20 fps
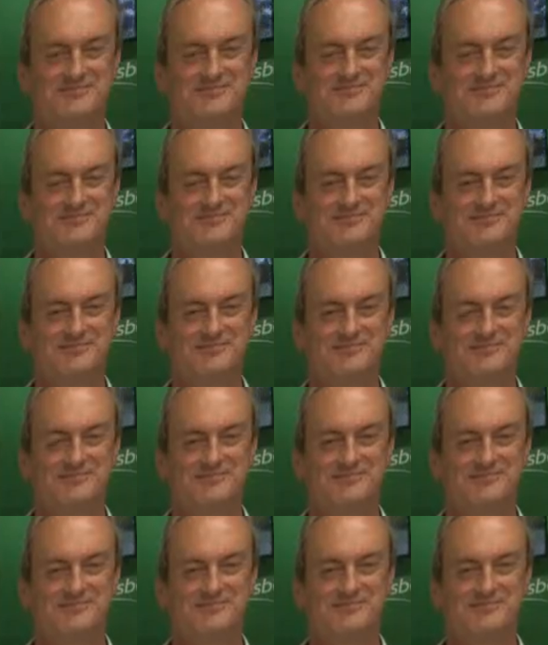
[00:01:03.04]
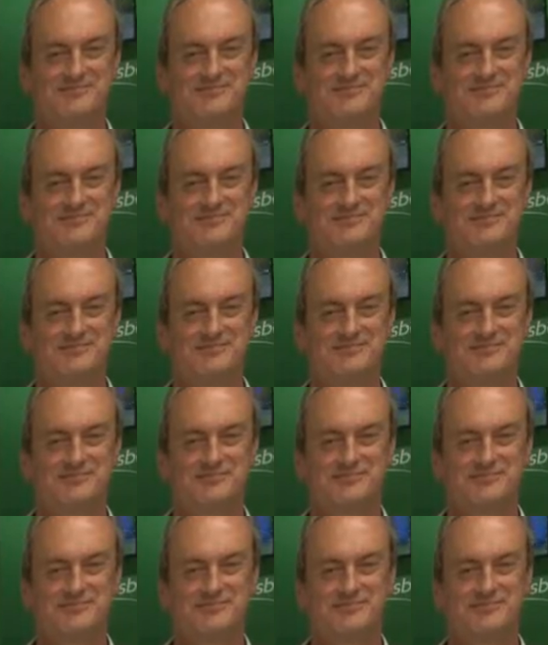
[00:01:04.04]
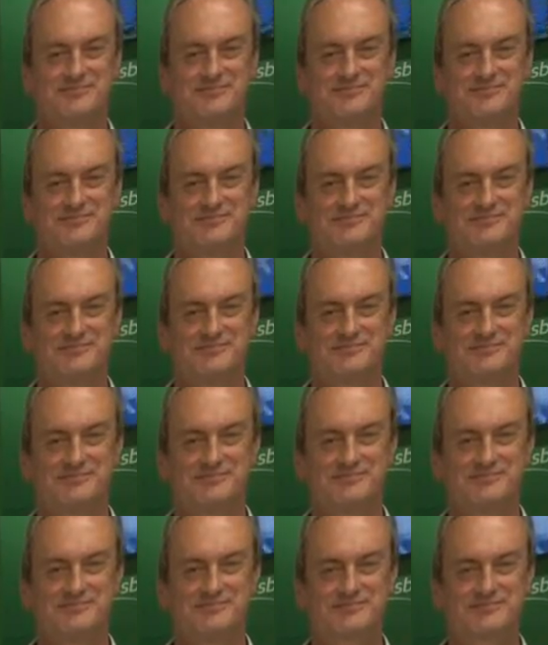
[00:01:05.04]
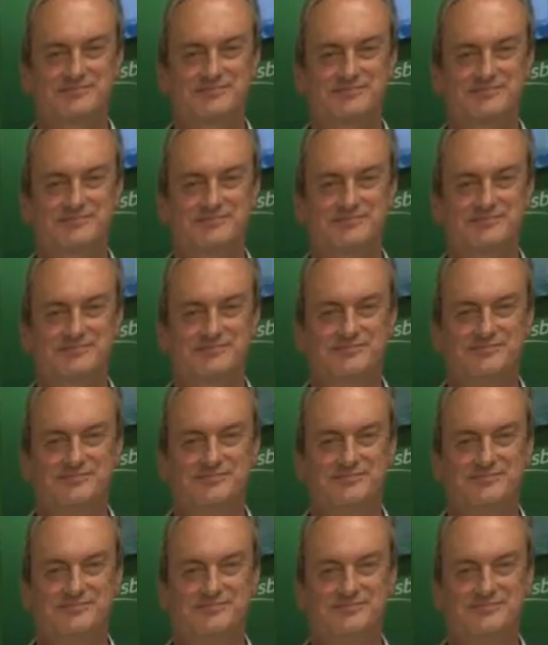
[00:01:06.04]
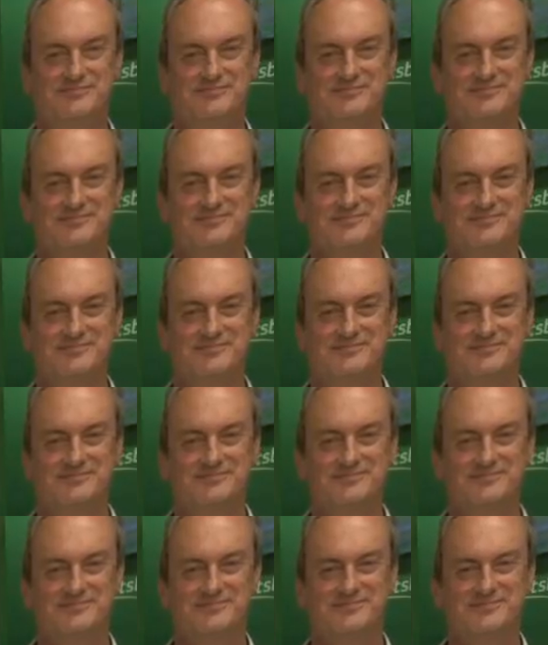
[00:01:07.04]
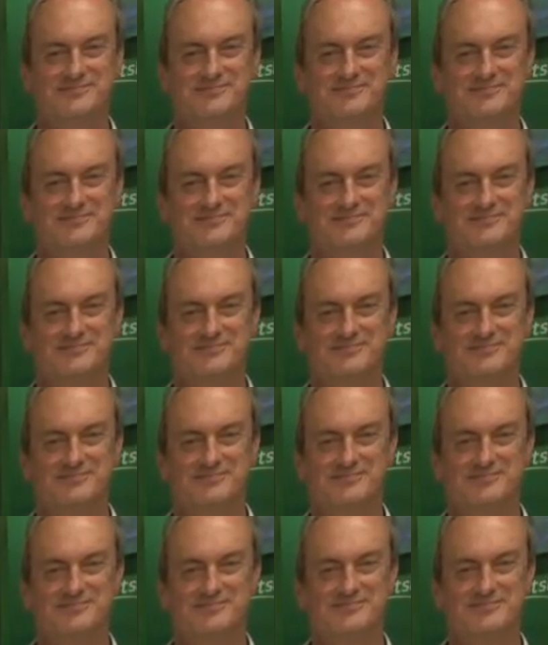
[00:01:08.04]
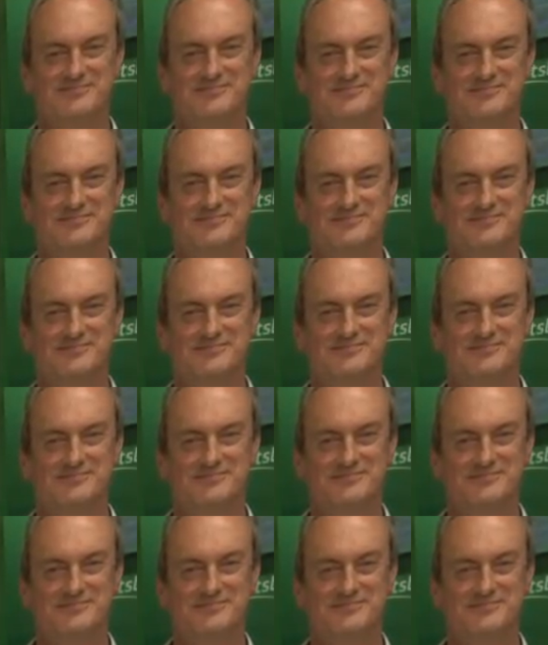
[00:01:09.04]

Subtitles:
No words are spoken by the person on screen.